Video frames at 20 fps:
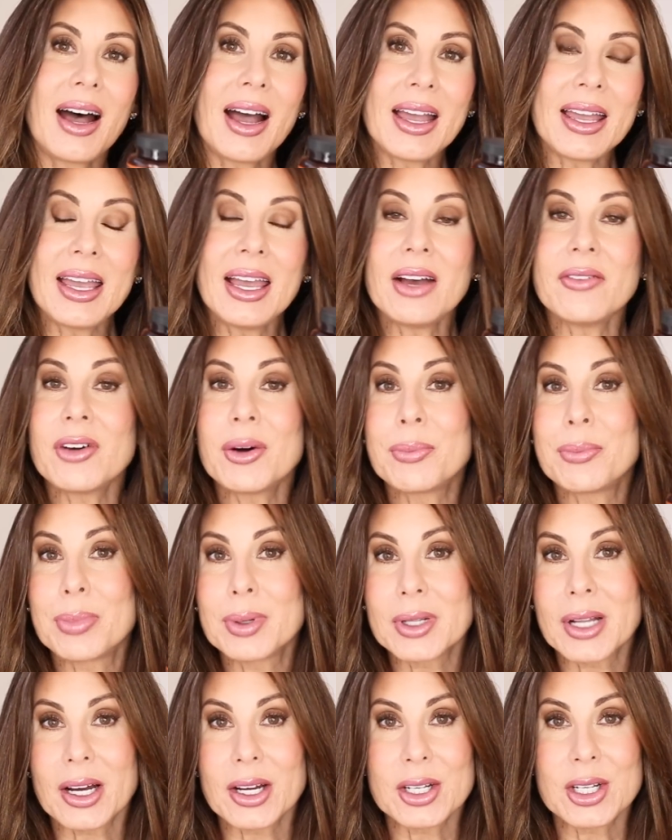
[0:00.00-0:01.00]
I have a
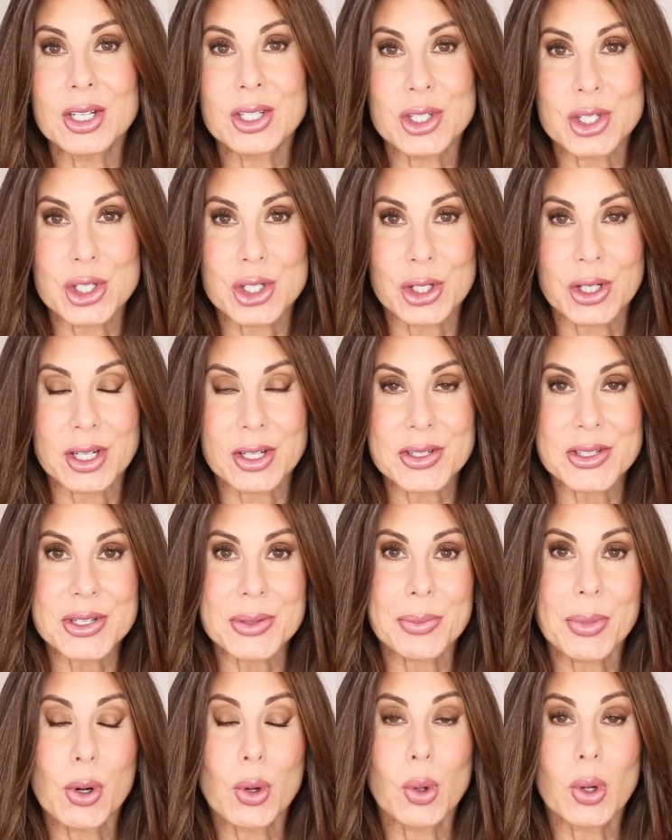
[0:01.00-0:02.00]
blood sugar
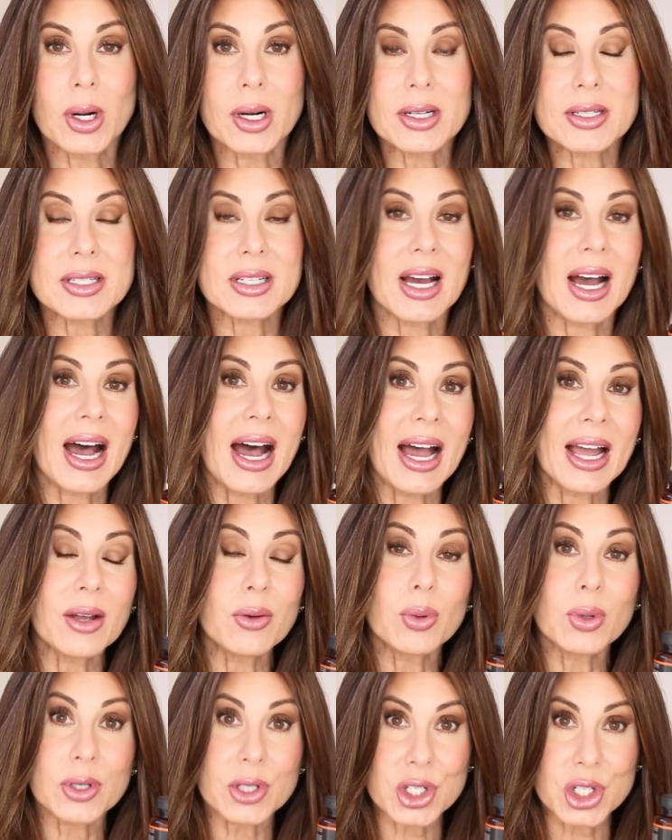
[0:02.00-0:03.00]
support.
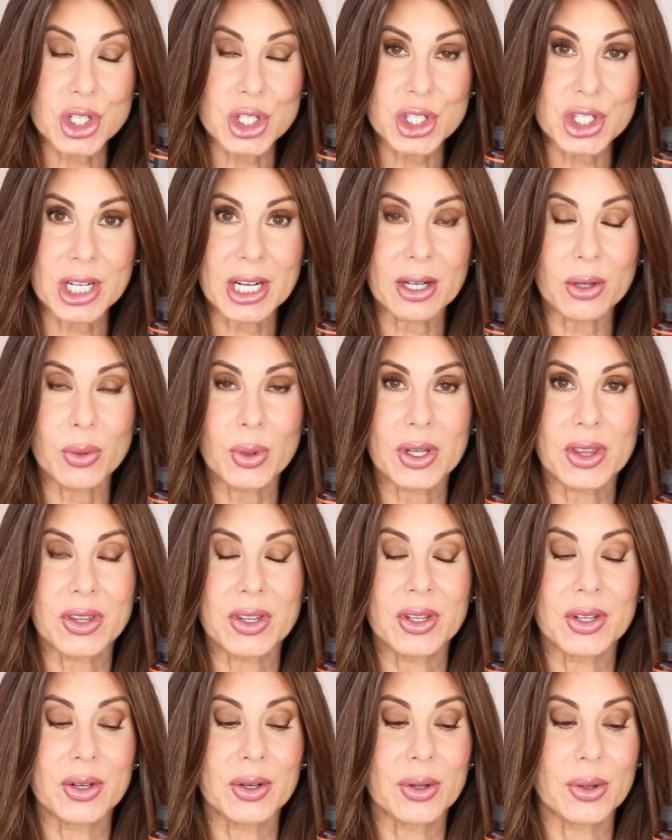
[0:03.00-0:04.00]
I will share
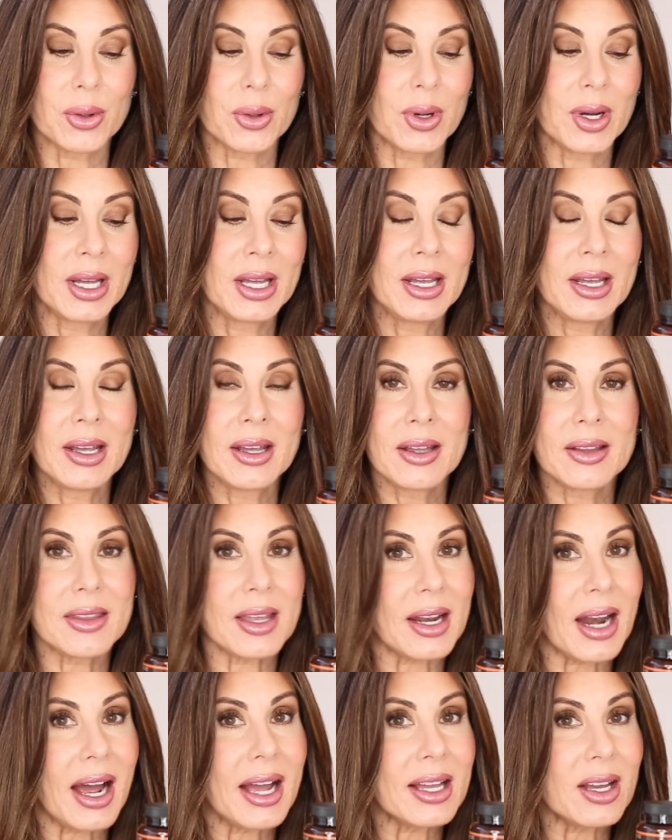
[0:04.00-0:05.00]
with you
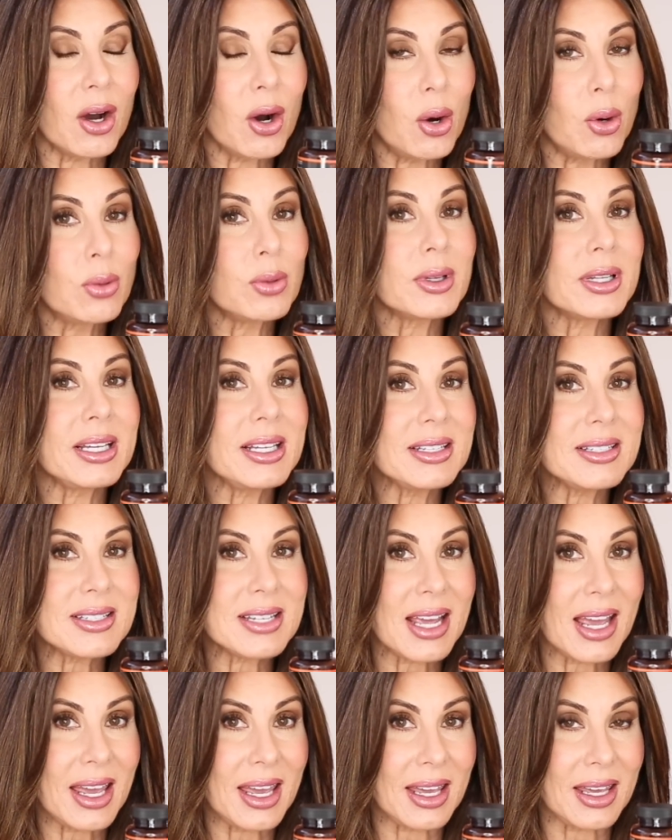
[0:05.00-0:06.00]
that I only
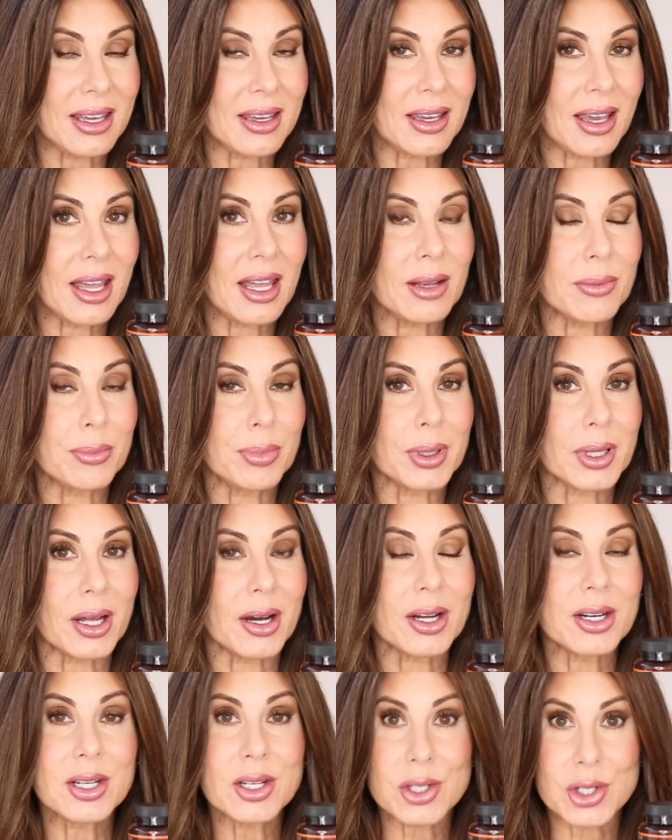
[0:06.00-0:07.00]
take a
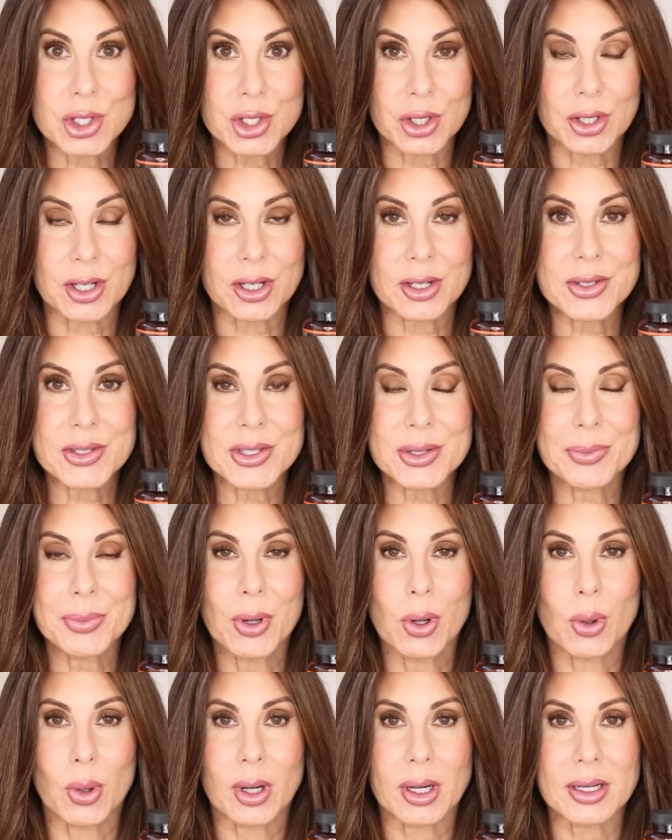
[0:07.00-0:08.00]
blood sugar
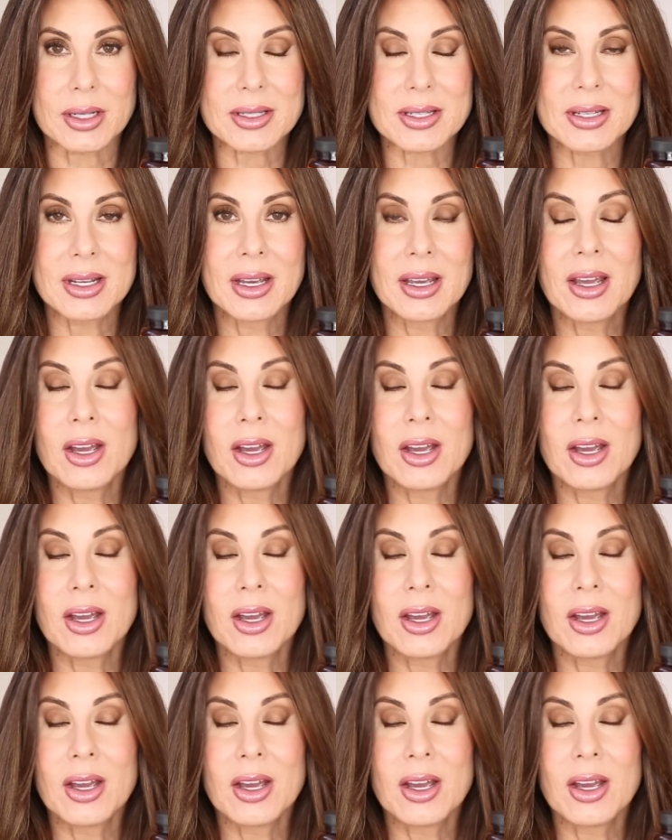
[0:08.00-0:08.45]
support